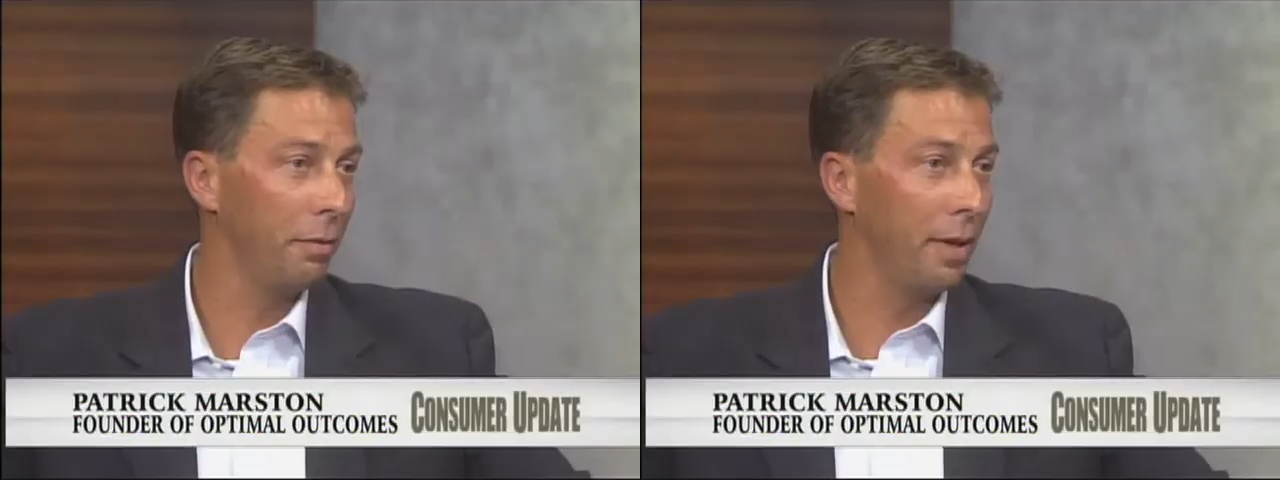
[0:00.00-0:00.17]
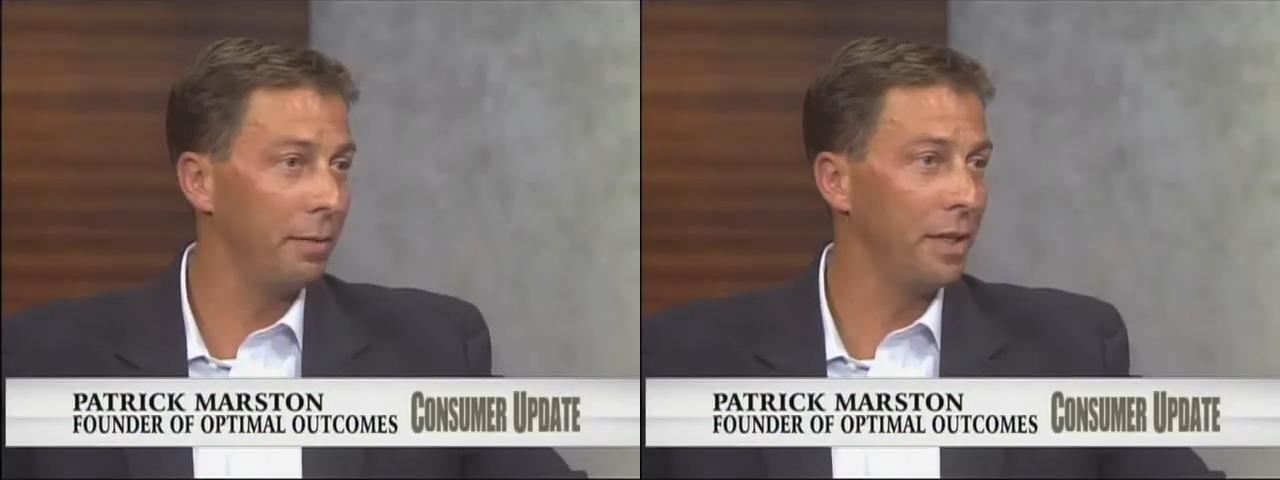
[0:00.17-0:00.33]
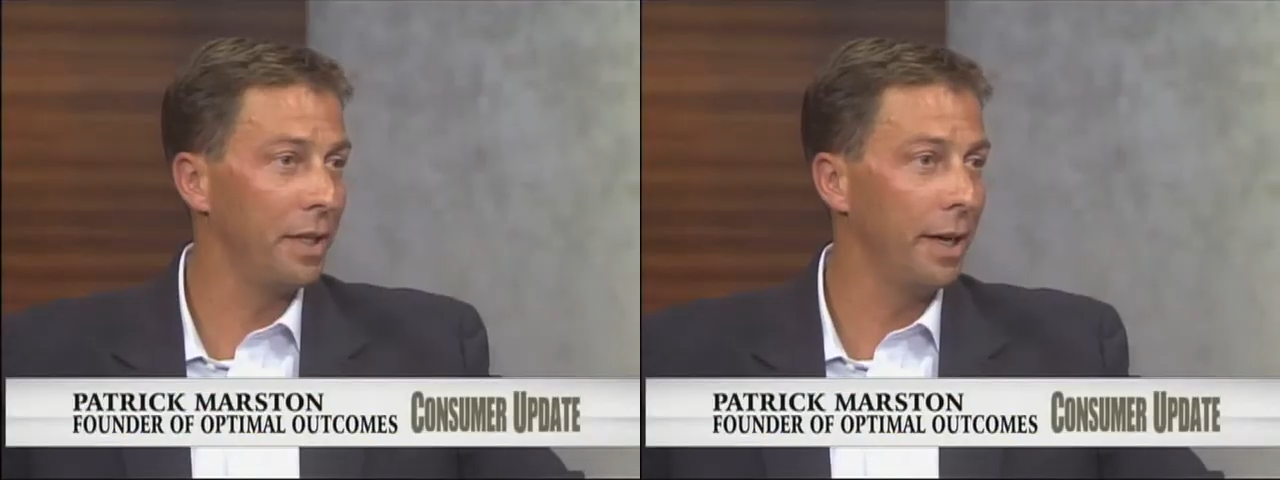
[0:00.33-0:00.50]

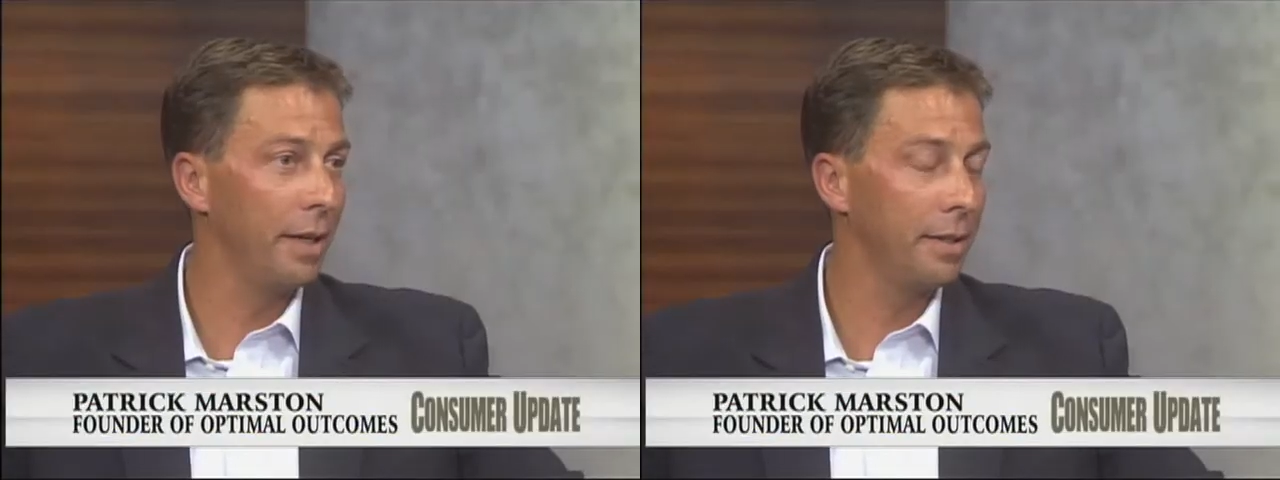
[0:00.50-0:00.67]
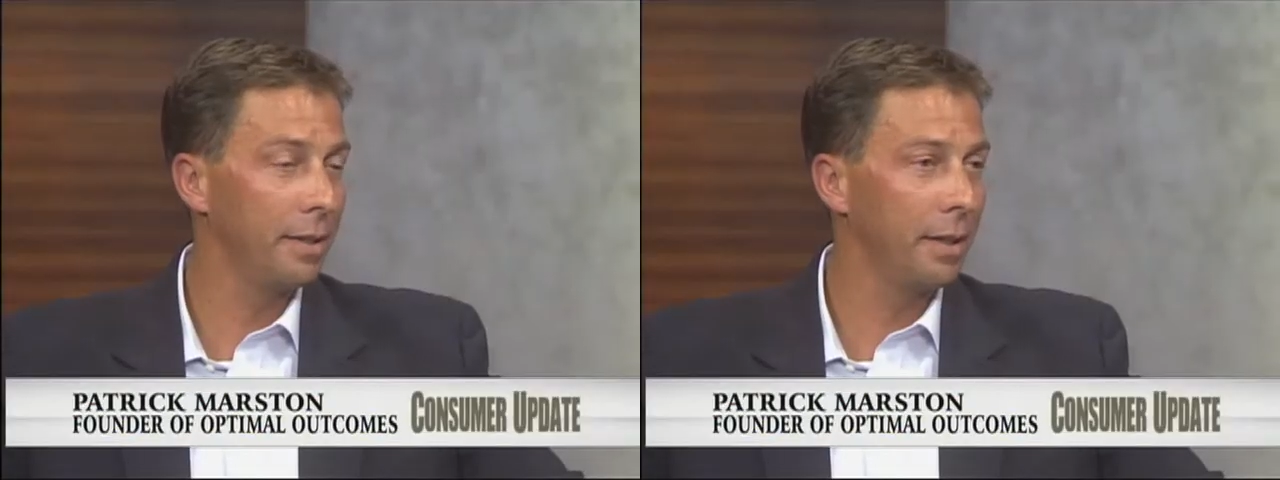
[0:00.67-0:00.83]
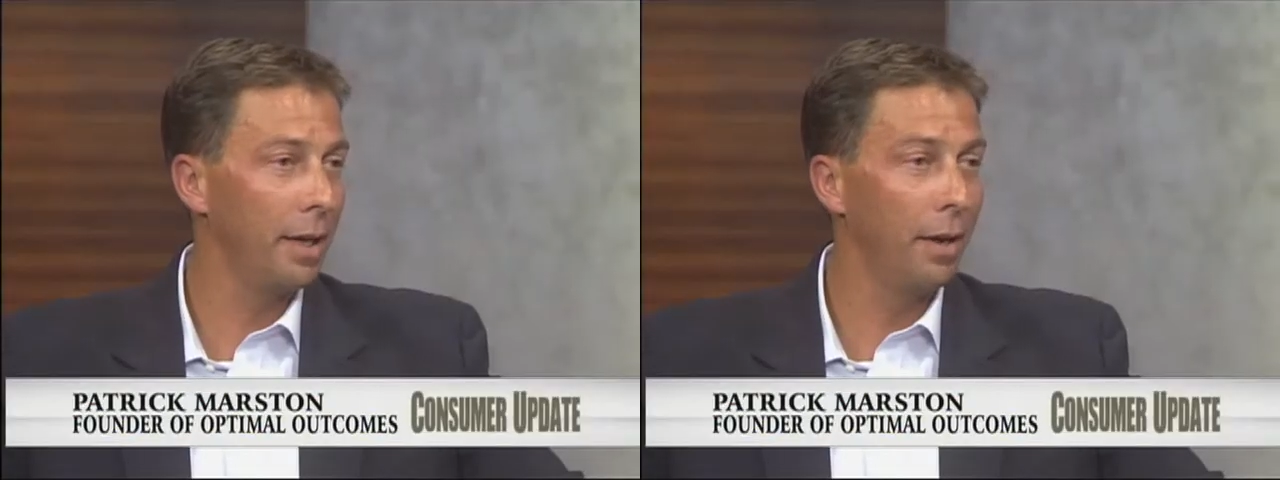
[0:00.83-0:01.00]
for
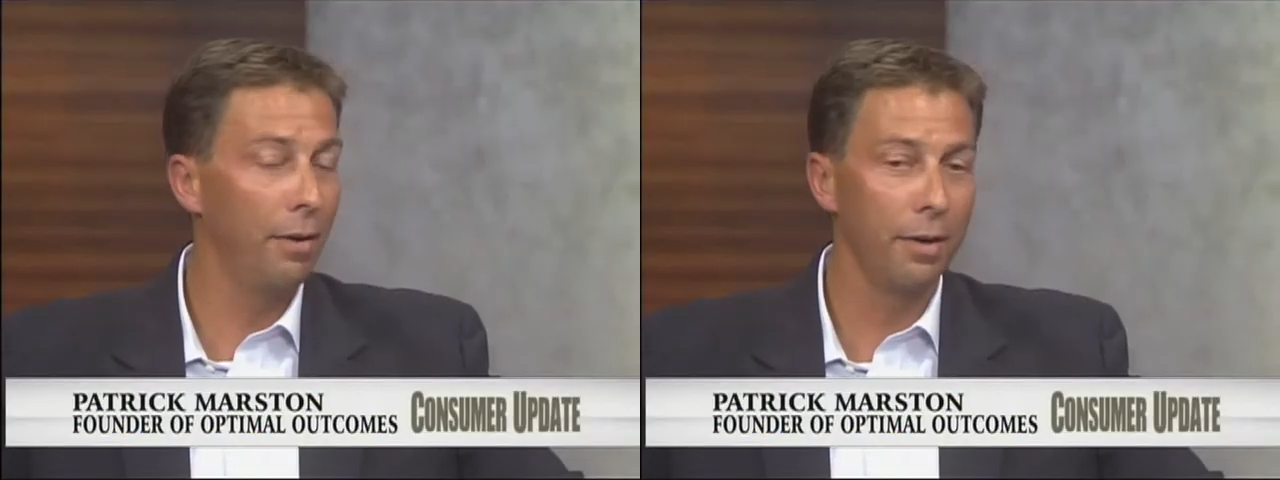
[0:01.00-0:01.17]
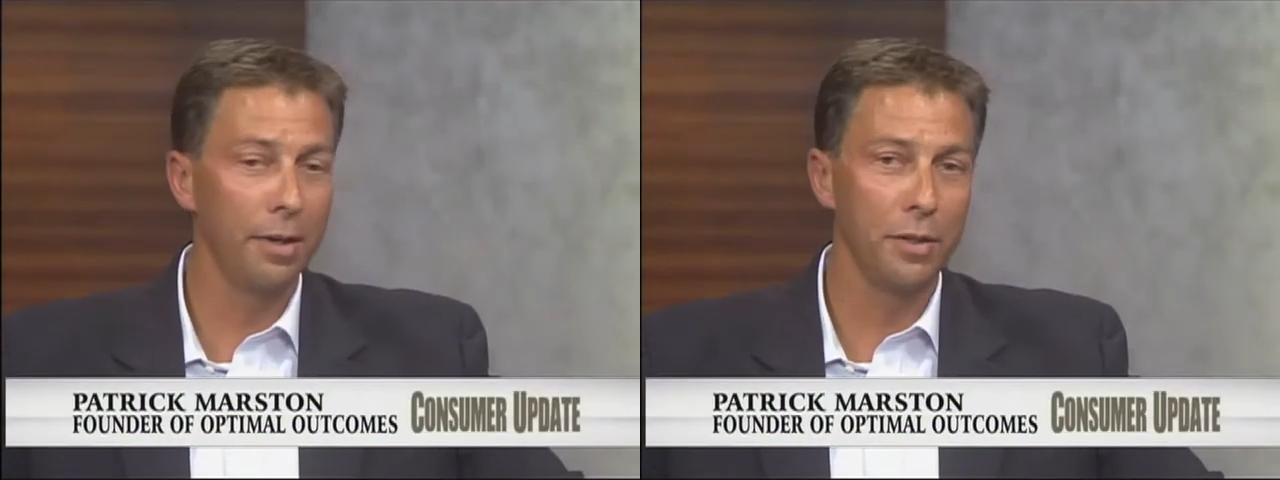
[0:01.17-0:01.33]
FCS and are